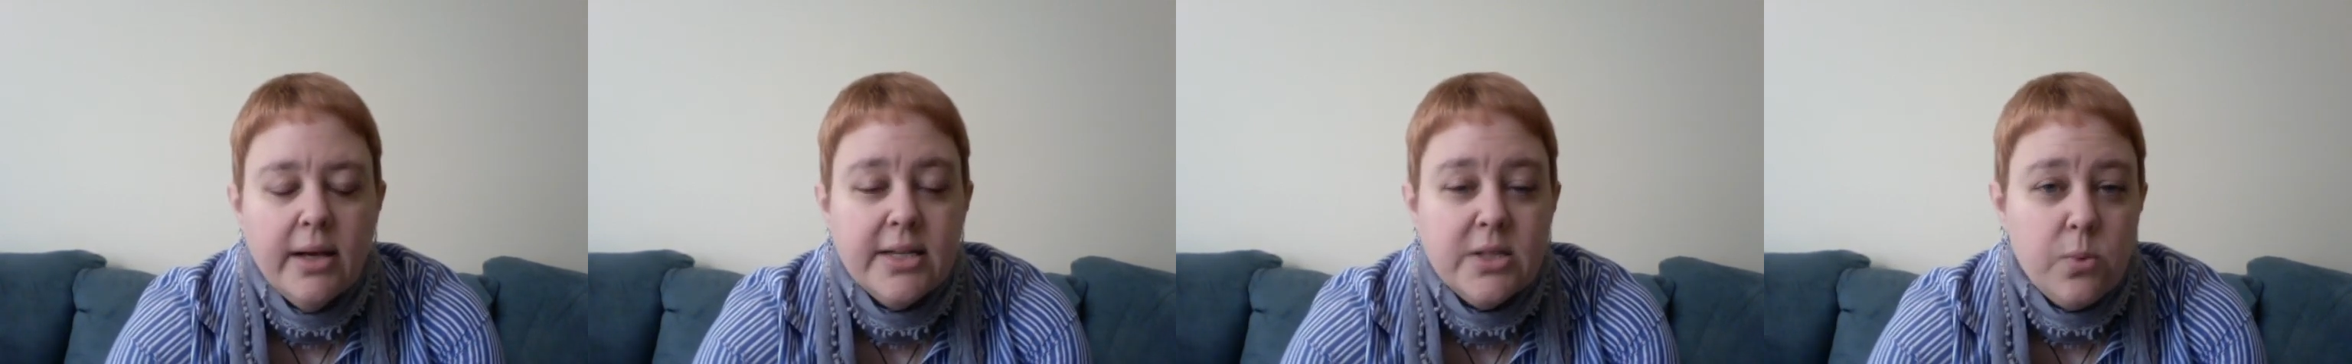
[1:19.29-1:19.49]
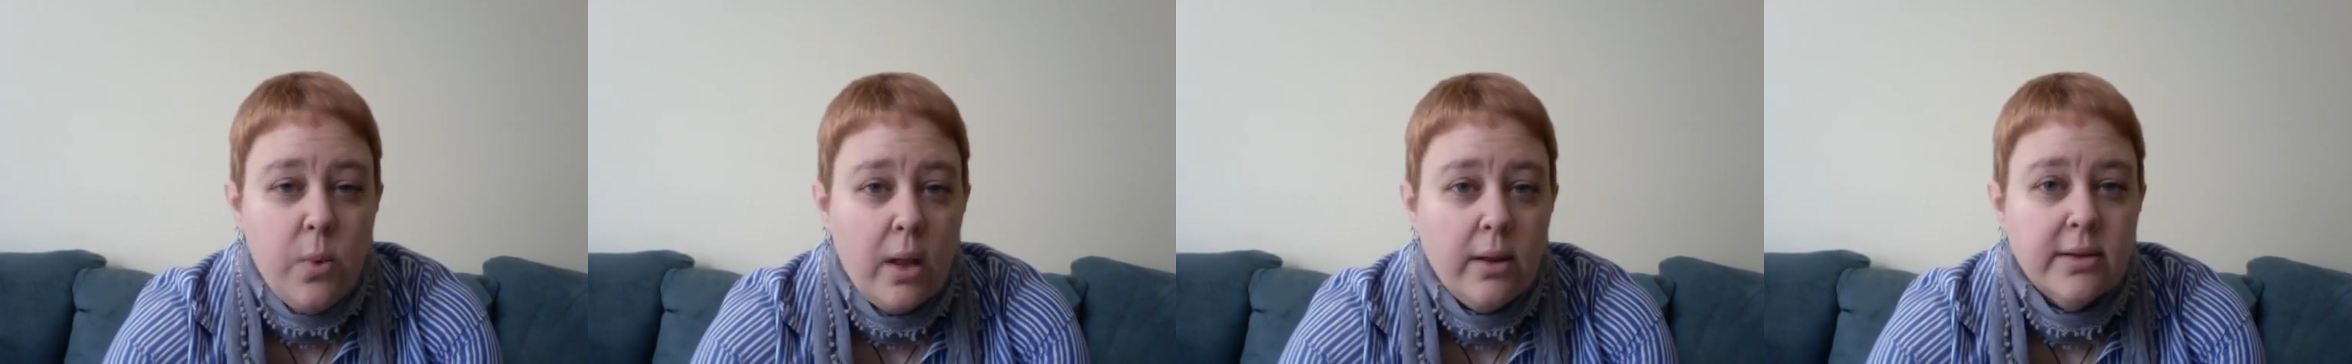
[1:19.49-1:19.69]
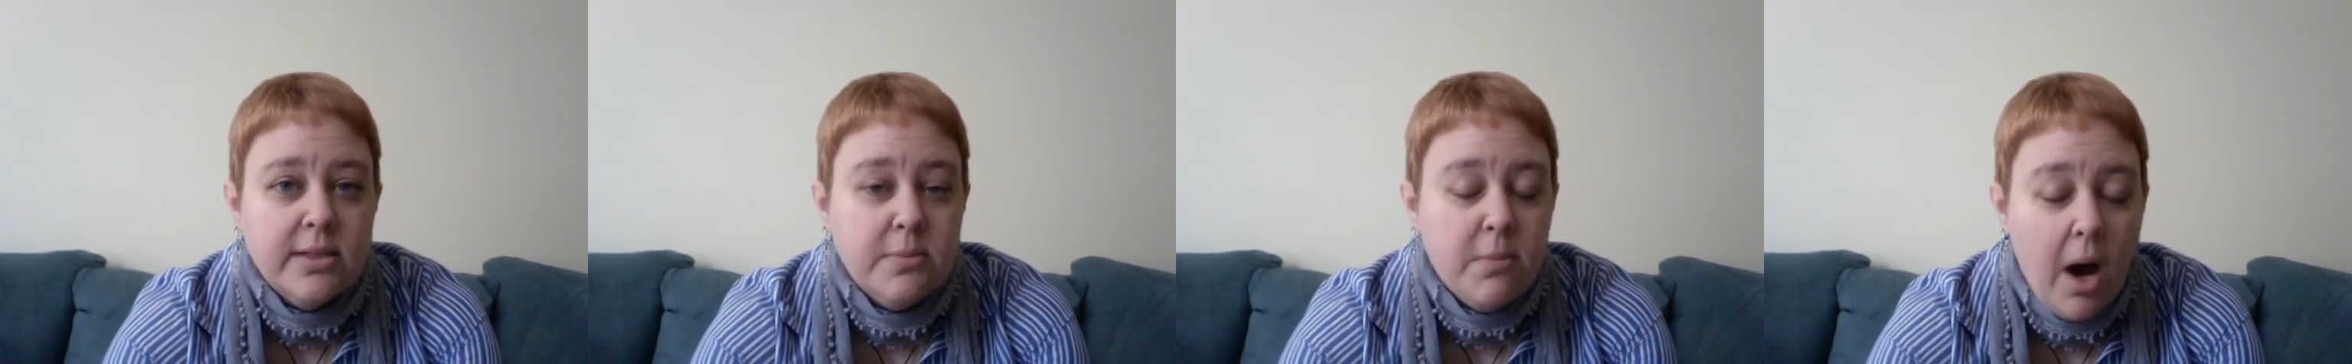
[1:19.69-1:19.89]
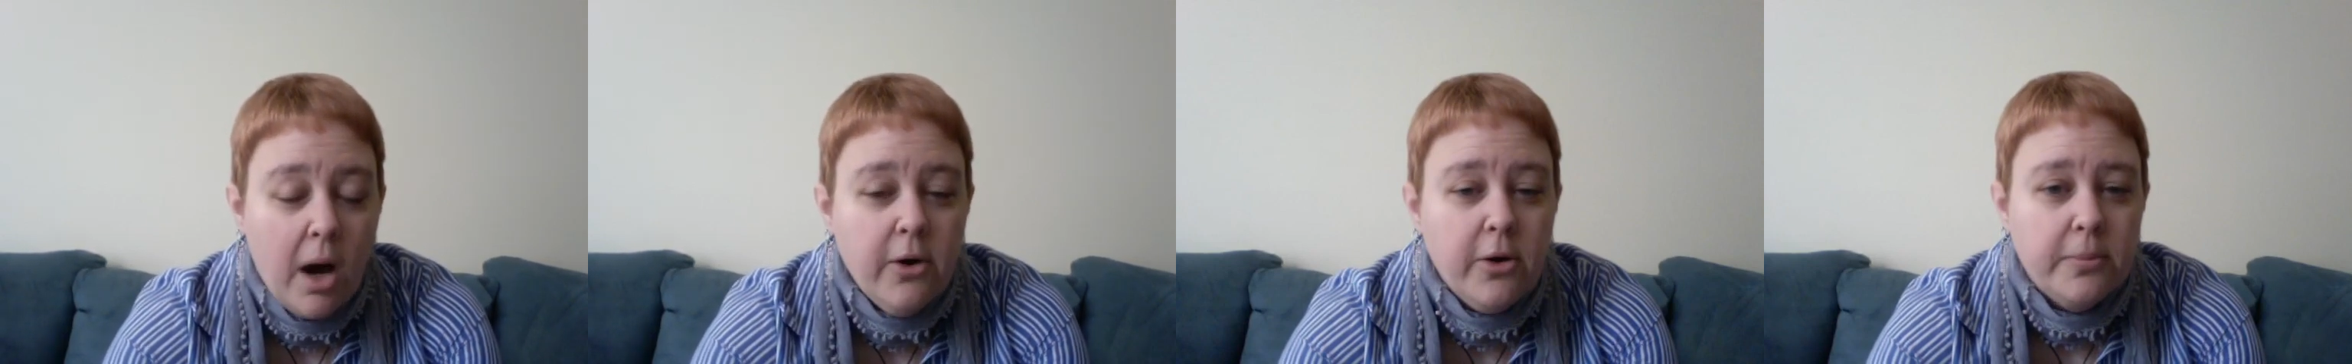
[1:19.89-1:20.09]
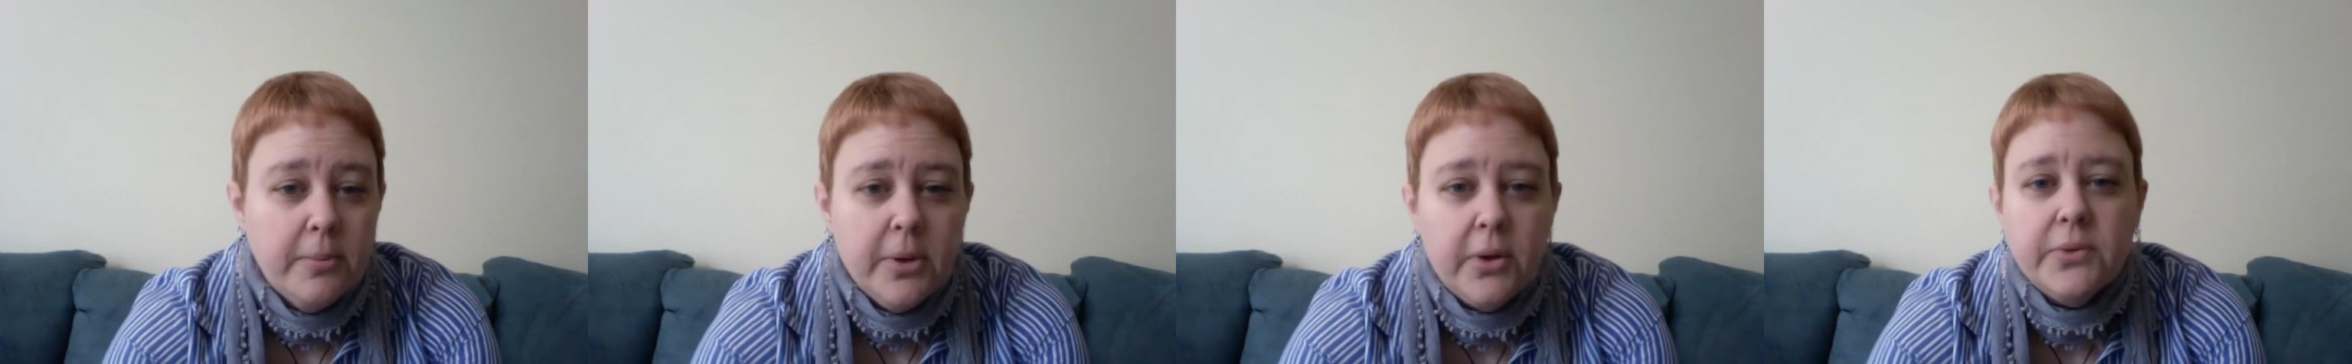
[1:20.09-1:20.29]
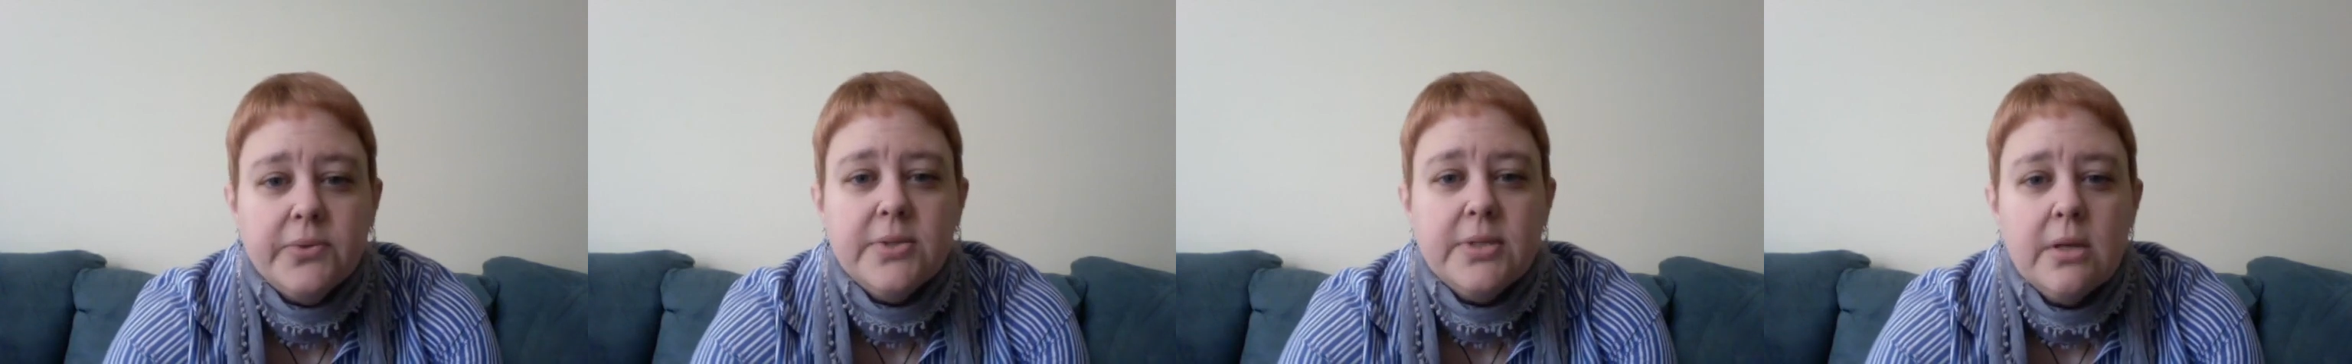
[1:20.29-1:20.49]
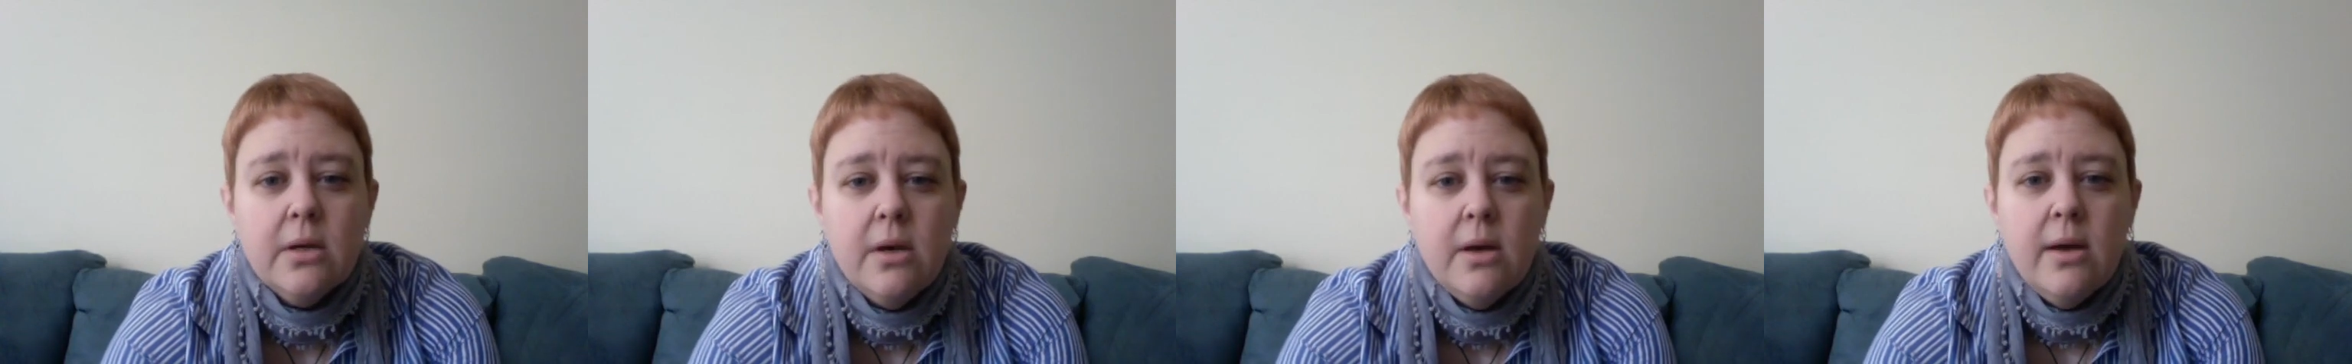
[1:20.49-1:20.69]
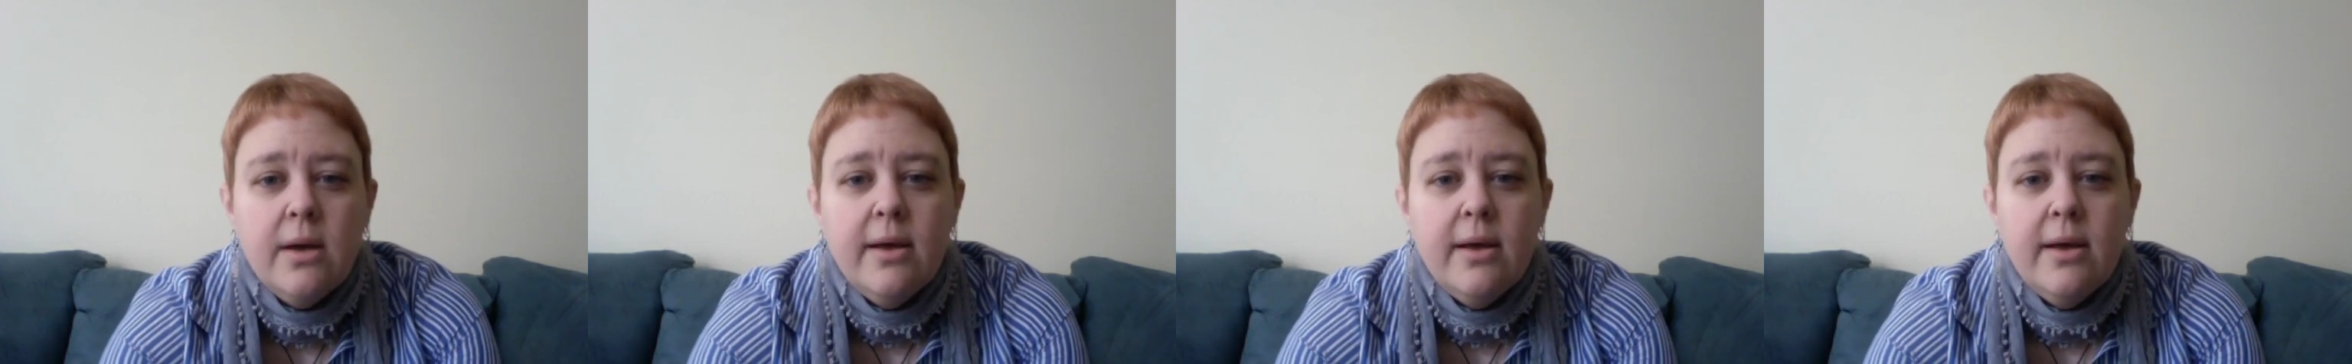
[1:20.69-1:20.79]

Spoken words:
as well as modern boats.